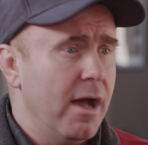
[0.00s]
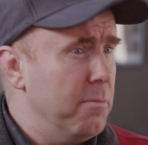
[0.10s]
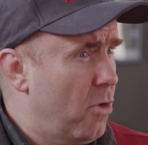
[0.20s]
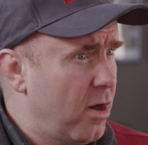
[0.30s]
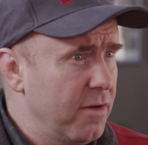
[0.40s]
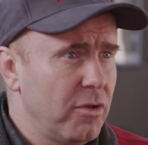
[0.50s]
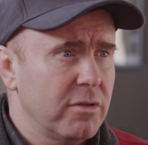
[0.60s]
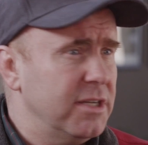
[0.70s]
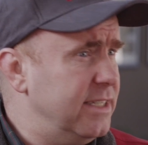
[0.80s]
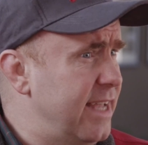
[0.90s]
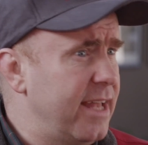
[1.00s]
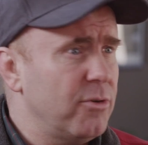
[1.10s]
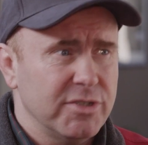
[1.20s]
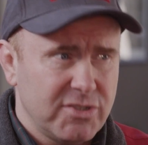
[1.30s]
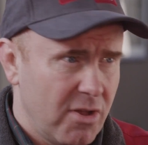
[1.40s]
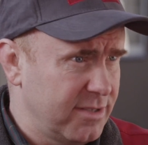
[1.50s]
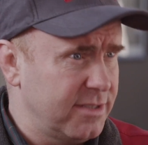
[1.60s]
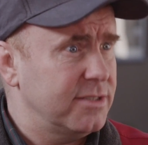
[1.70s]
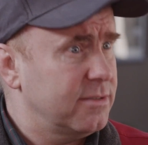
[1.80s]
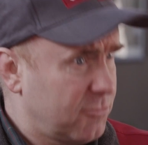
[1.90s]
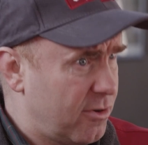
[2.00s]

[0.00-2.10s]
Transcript: uh, Marvel, Cadet, or Solstice,